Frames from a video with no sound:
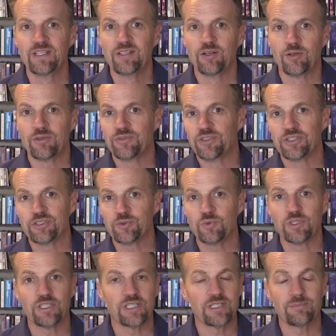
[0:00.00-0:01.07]
Or if you just
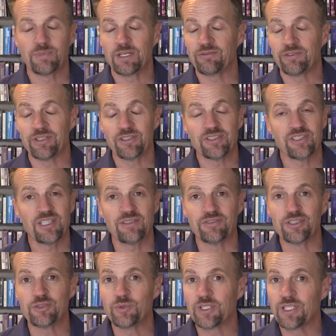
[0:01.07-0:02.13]
want to get back for yourself, you
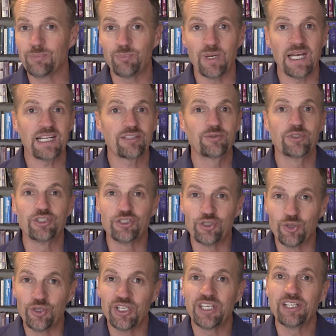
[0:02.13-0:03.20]
just want to get back to
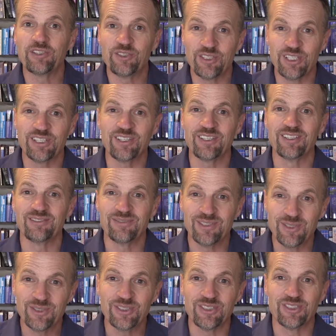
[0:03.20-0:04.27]
enjoying your daily
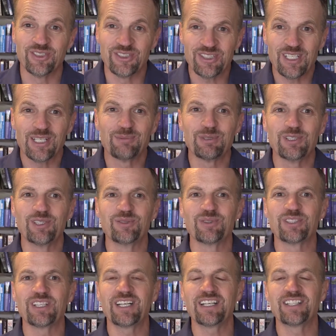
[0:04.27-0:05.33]
devotions, your time alone with
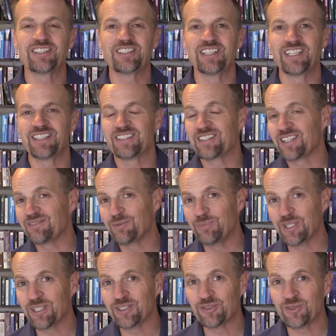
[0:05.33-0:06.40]
God each day instead of it
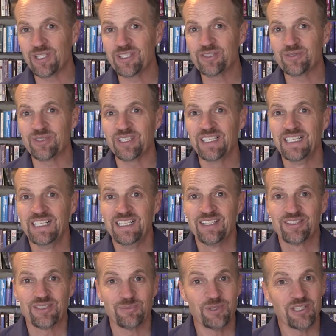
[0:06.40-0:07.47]
being a drudgery,
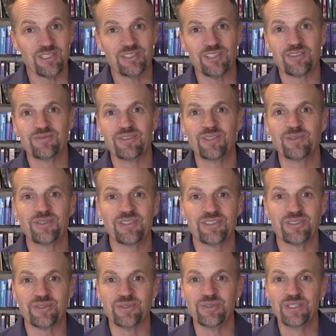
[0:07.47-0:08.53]
something you look forward
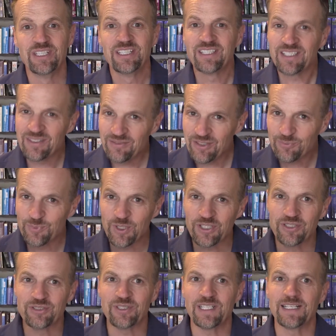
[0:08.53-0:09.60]
to, give this book a
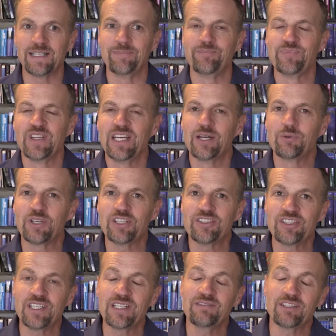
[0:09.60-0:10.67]
try. And when I
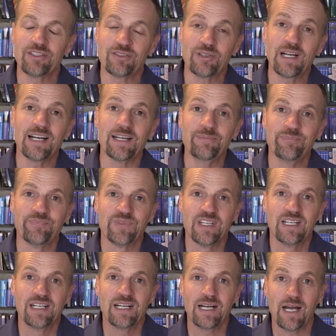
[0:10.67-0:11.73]
say give it a try,
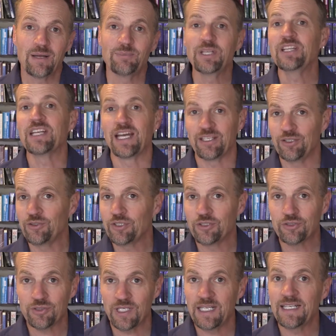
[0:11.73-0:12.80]
I mean that. You can
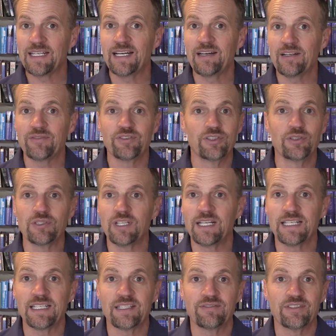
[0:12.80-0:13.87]
try it out. If you don't
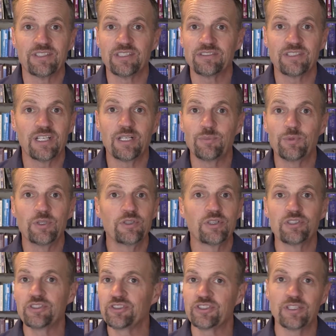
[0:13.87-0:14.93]
like it, if it doesn't help you, you
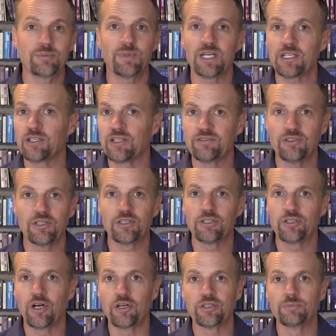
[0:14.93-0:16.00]
can just send it back. I'll give you
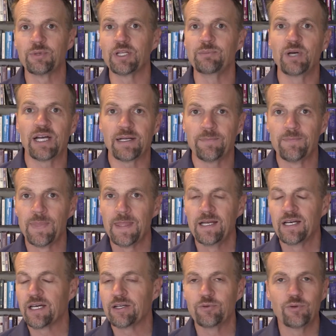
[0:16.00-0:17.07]
all your money back.
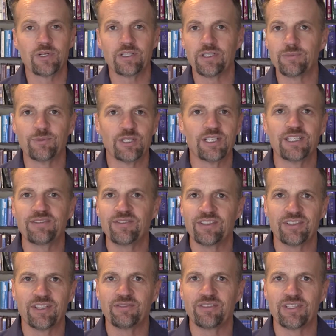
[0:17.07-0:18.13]
I don't want your money if
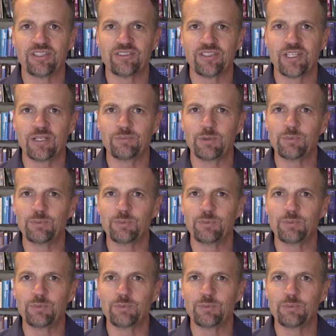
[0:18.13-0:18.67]
it doesn't help you.